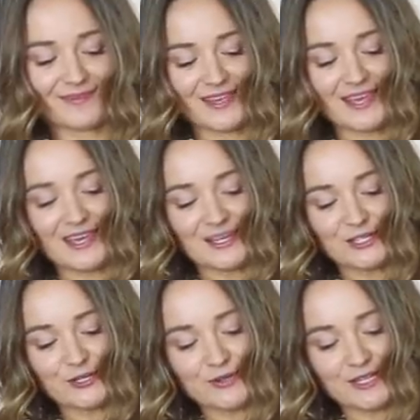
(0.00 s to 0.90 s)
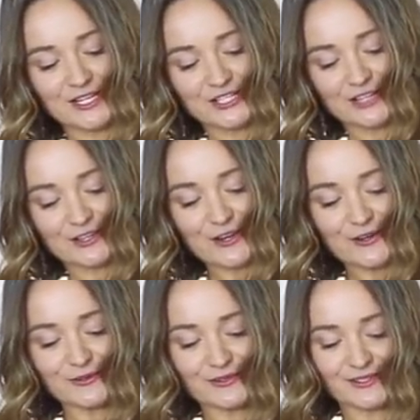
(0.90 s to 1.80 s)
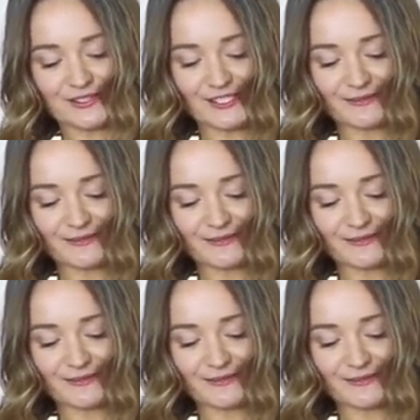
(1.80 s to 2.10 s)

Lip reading: into the dish it goes.